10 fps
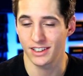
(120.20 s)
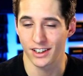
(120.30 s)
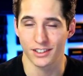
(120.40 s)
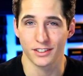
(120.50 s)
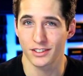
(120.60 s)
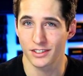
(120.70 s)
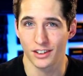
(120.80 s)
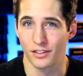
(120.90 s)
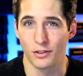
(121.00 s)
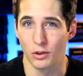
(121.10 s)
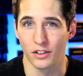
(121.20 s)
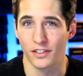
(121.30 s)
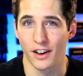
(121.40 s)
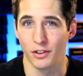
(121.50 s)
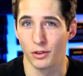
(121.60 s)
as a 4 or
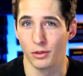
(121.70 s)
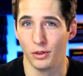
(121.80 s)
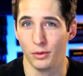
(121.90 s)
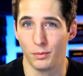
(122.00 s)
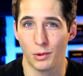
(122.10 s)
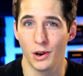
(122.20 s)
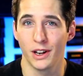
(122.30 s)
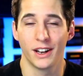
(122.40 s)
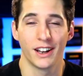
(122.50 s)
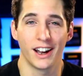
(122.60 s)
5-year-old boy,